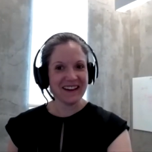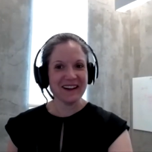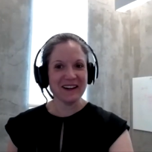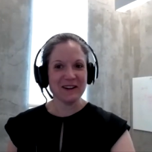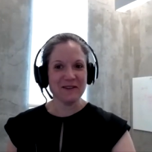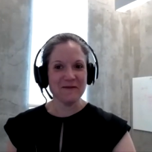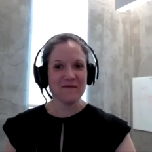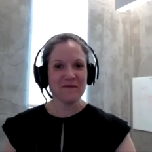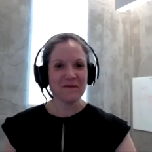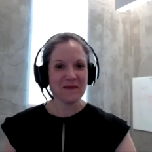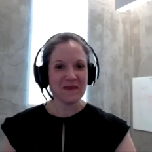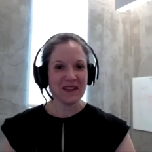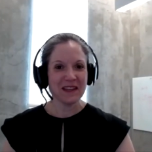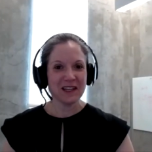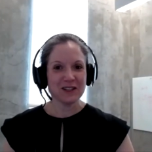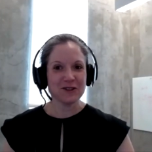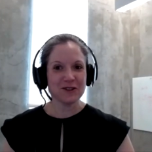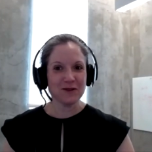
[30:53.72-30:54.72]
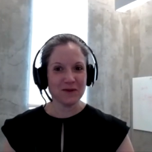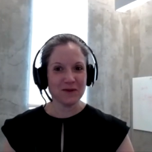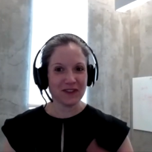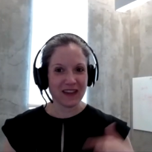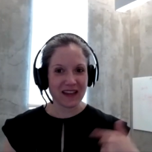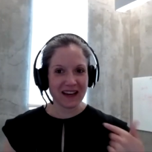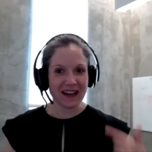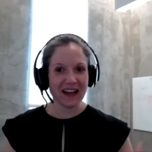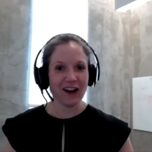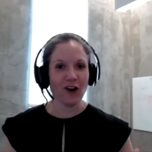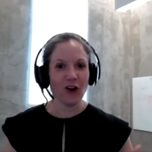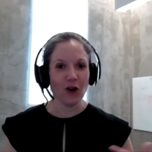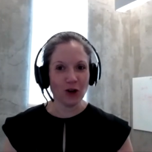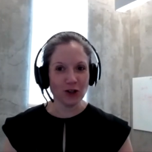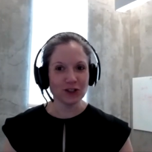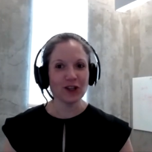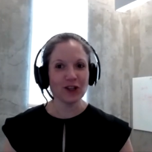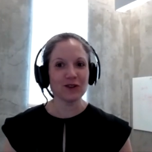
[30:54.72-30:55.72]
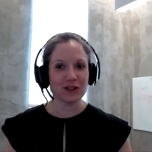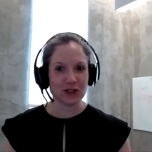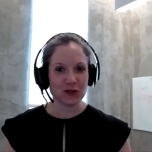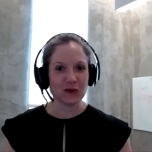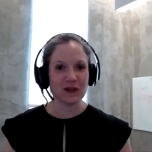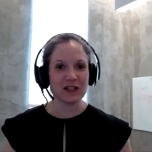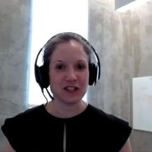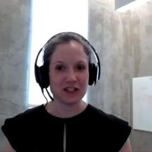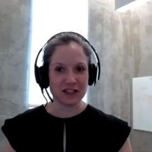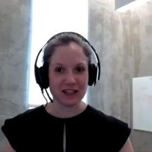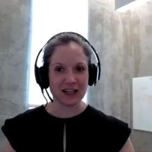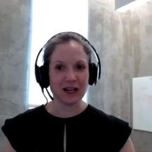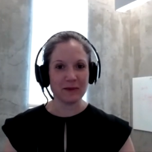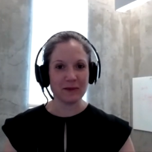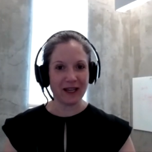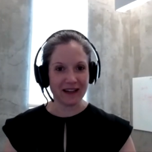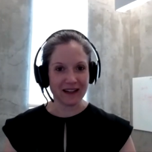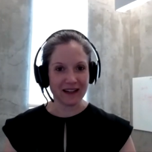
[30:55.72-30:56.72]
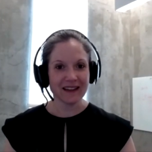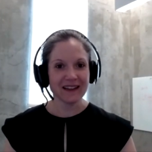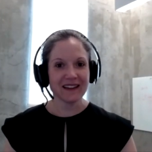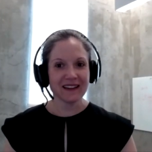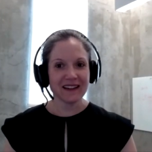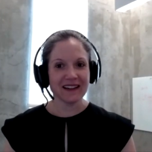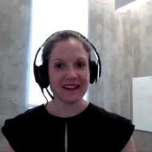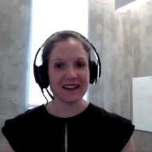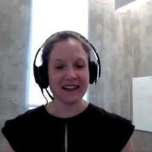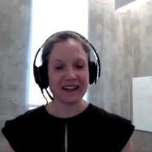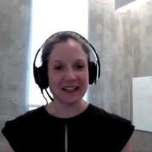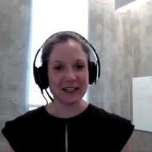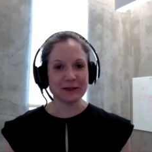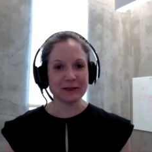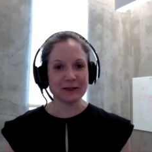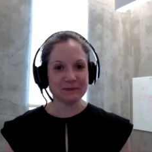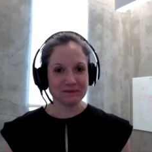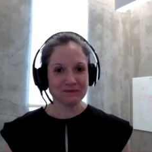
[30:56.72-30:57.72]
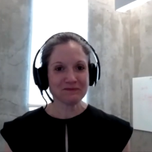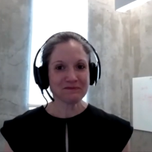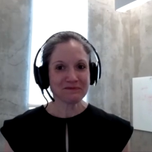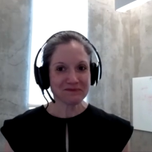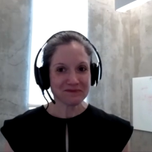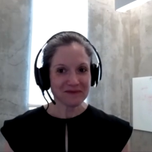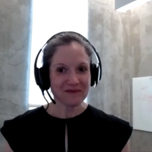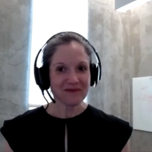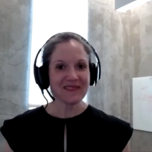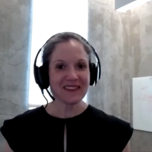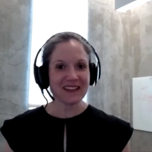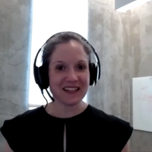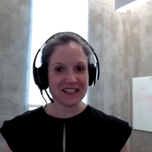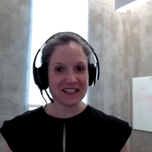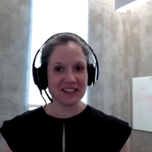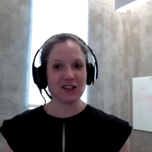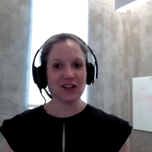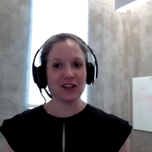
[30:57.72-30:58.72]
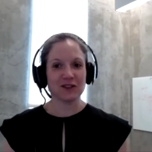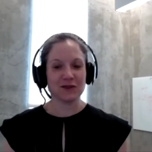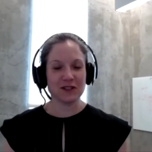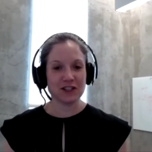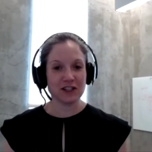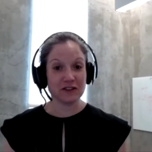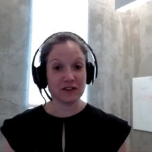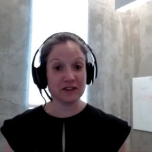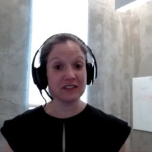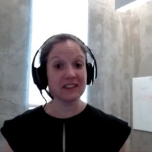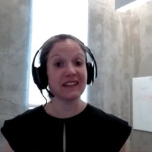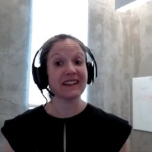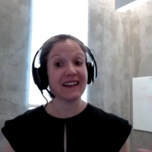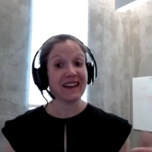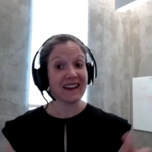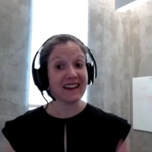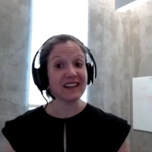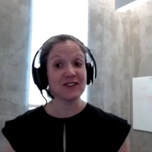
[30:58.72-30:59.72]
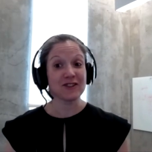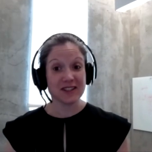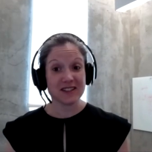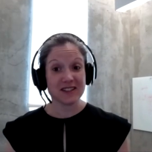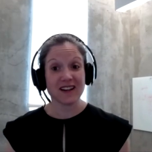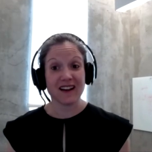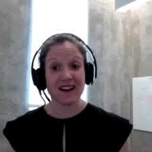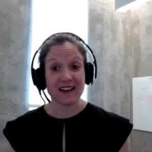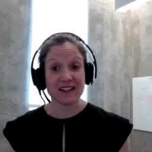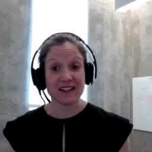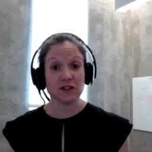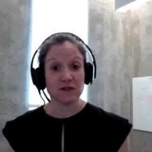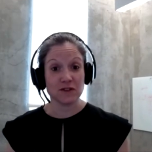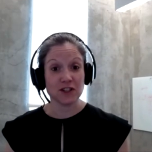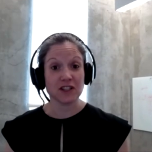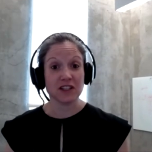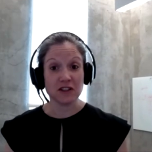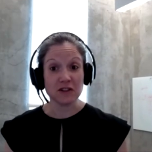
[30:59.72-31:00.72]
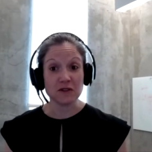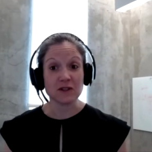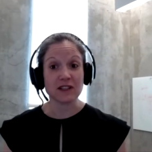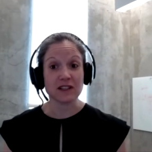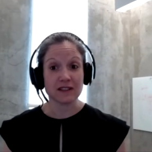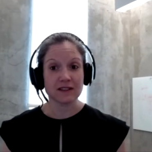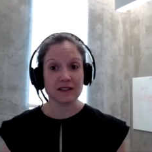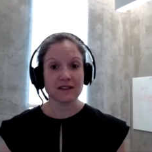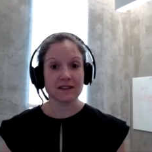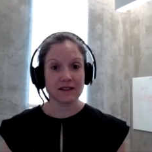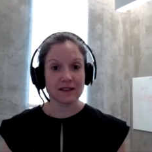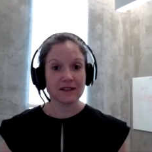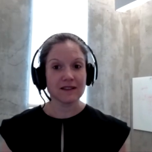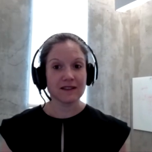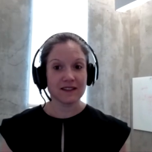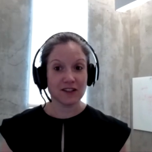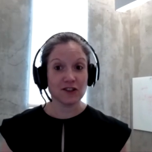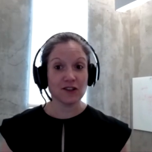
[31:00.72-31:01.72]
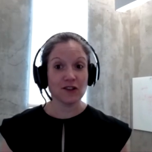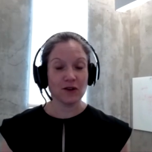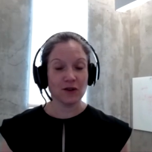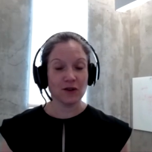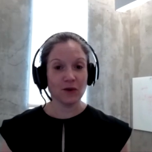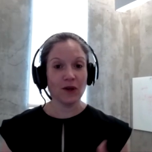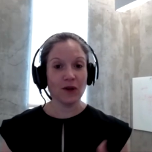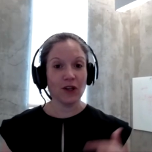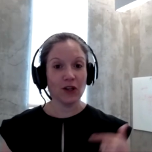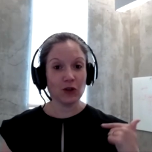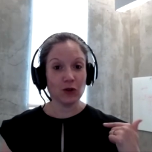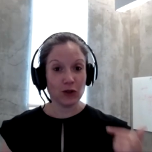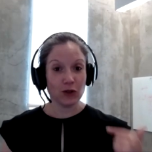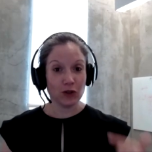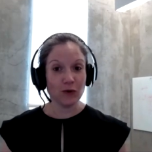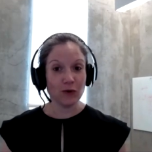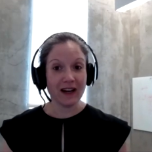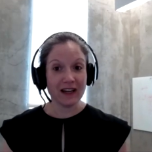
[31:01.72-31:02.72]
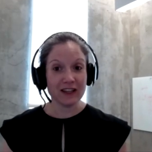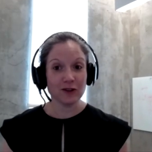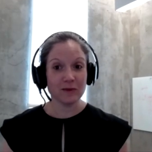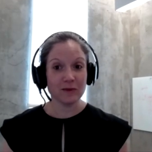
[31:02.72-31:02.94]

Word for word: um, so they kind of all know this question's coming, because um, they talk to each other and they're like, "Yeah, Andrea's going to ask you if she can use it." So you you either